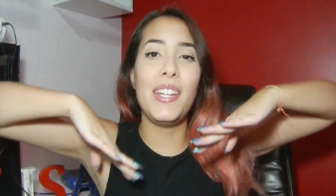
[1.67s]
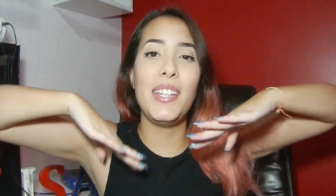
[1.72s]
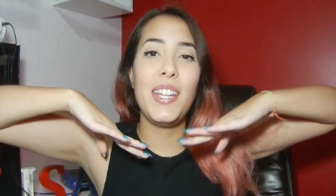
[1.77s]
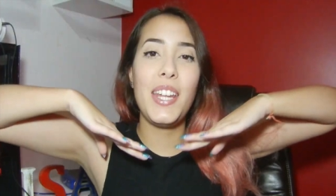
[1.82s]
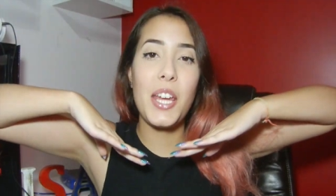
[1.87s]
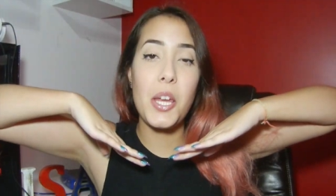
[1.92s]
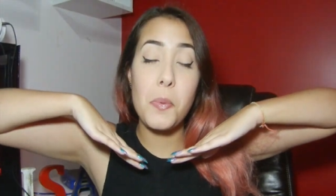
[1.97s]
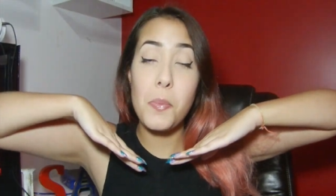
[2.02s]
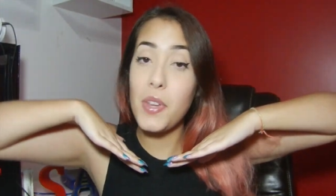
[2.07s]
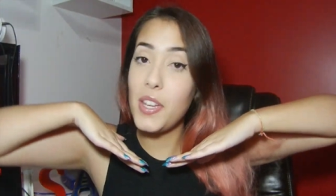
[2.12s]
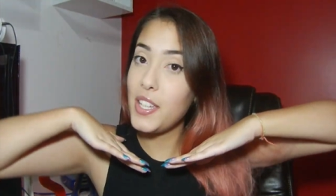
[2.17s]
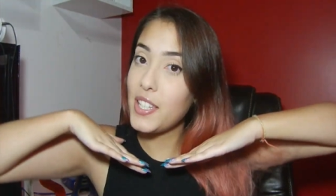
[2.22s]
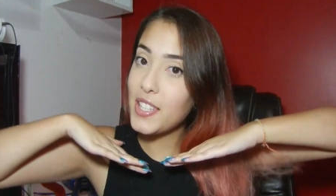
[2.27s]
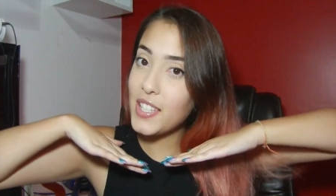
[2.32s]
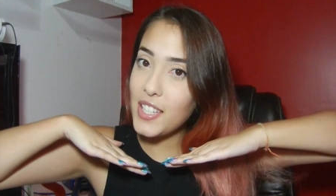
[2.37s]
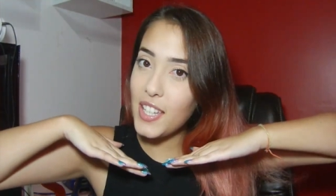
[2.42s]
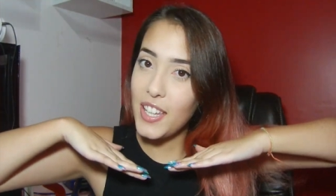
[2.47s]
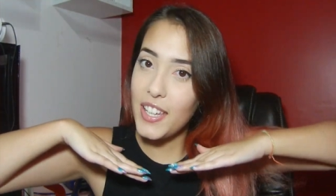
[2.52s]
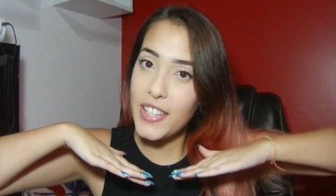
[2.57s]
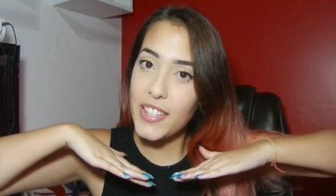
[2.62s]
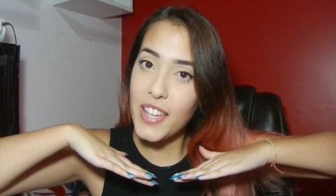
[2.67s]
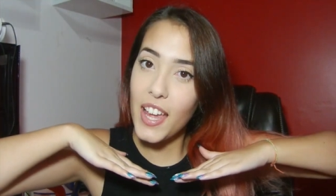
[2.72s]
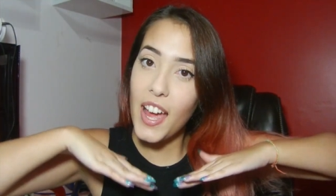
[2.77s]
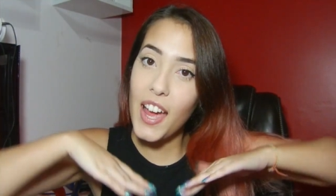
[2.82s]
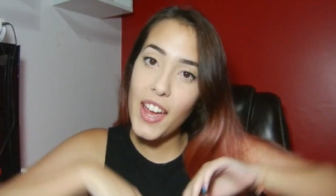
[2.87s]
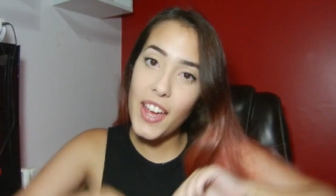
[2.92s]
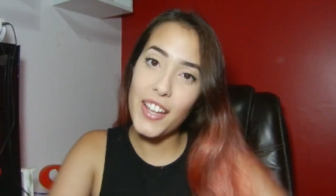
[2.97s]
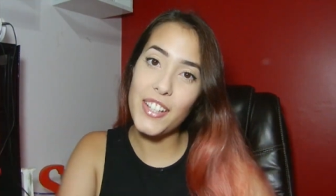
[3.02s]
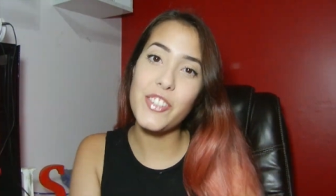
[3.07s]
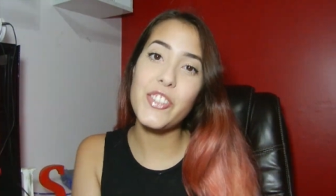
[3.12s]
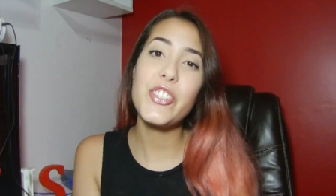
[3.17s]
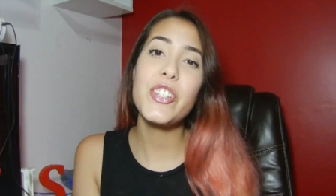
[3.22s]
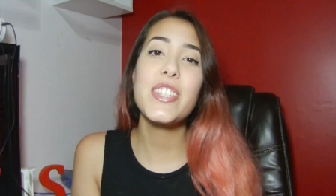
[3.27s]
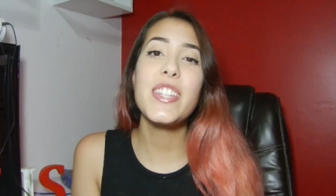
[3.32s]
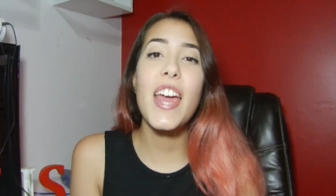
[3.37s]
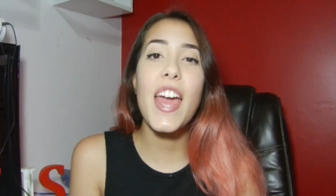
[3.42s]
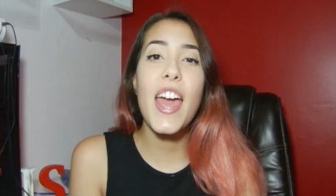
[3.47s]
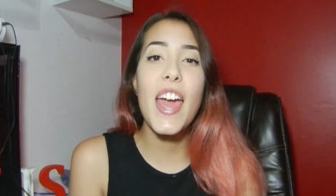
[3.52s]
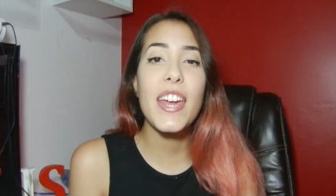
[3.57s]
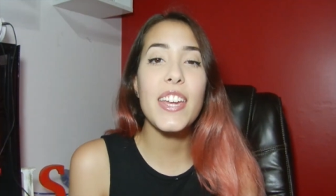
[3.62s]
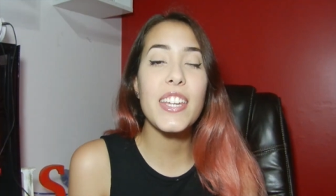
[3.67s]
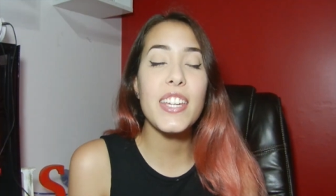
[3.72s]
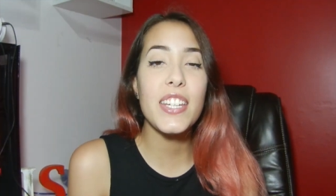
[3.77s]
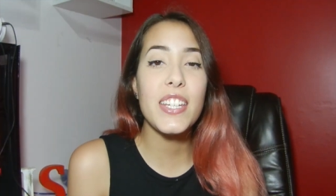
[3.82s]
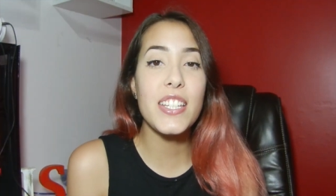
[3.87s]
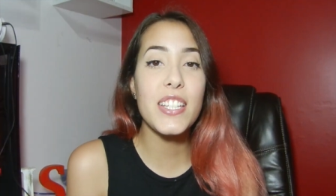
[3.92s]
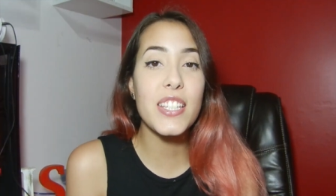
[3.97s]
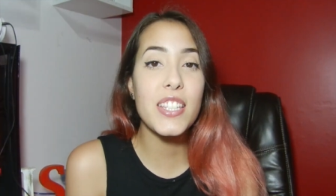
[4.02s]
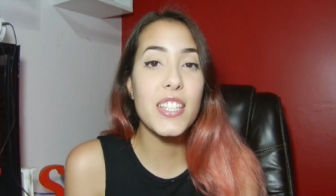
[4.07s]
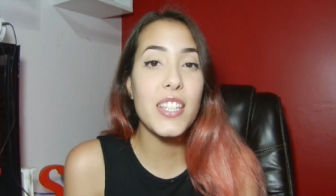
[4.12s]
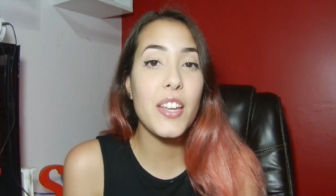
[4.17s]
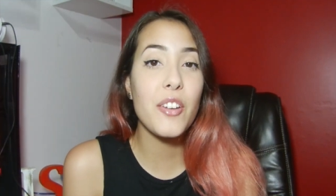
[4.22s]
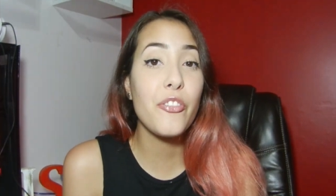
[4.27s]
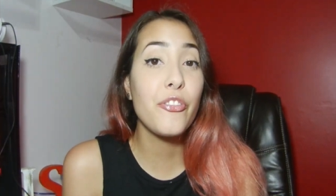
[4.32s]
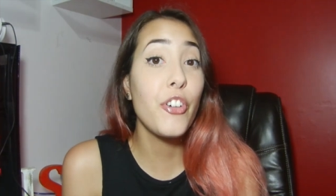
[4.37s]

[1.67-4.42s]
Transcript: name is Isa and today is the